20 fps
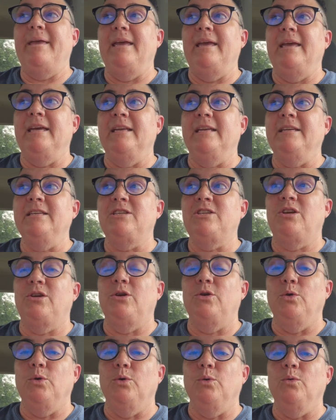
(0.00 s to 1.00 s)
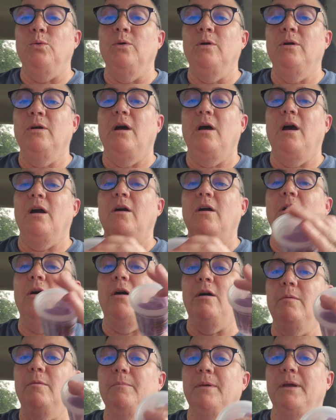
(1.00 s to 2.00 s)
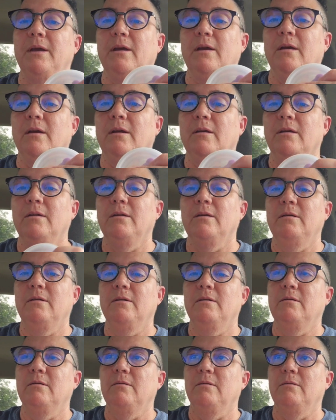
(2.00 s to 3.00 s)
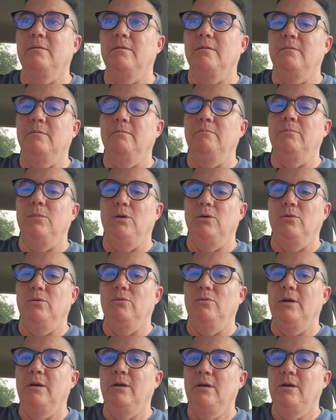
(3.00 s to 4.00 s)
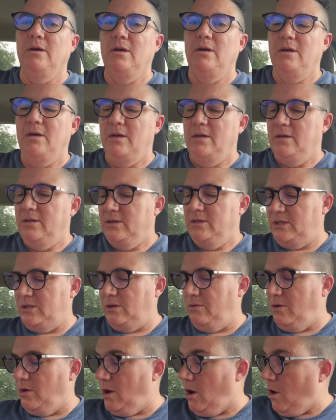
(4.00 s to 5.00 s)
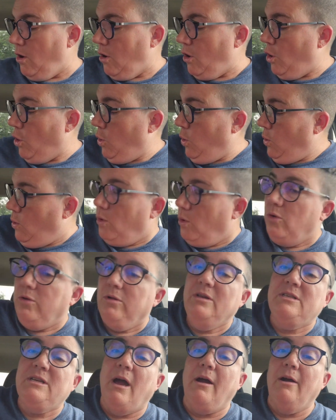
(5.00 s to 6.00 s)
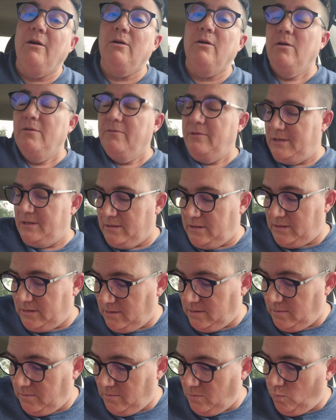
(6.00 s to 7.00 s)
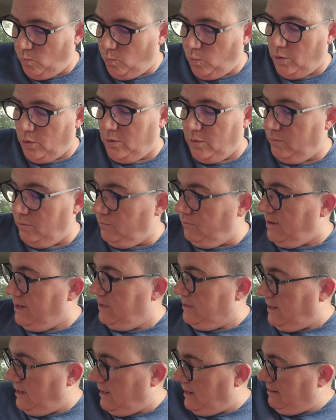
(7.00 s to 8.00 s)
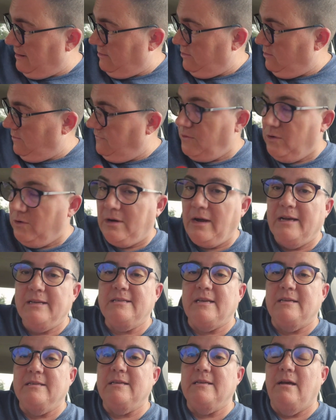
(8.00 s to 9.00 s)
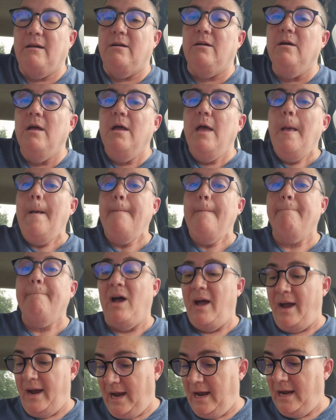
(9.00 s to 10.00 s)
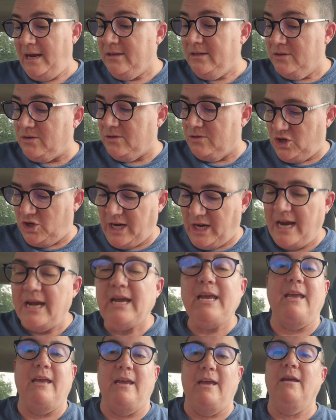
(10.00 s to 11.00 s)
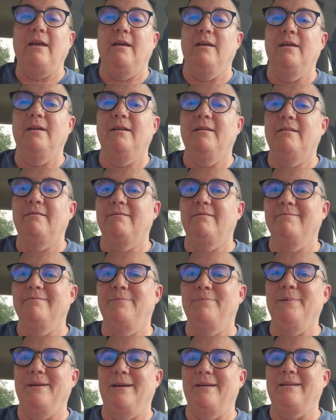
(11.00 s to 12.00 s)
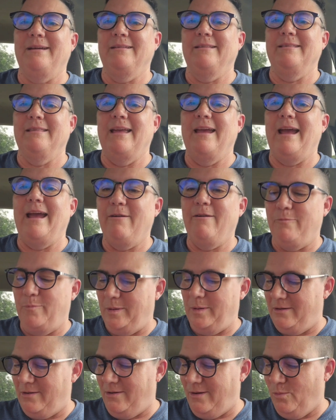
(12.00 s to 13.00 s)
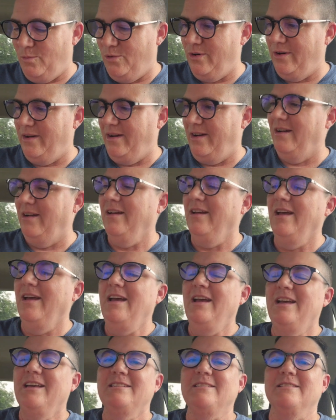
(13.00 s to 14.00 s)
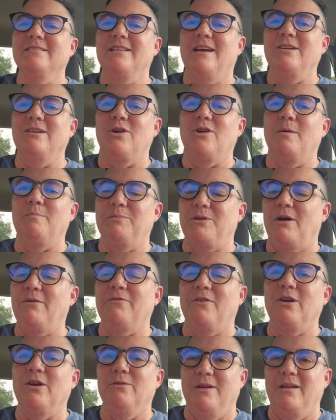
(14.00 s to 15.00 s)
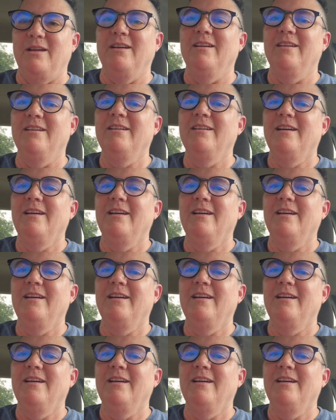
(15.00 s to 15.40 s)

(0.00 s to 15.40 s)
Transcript: into a calming mood so that our whole entire nervous system will regulate. I don't know if you guys can tell, my hands are shaking. They have been all morning since I dropped off Cody.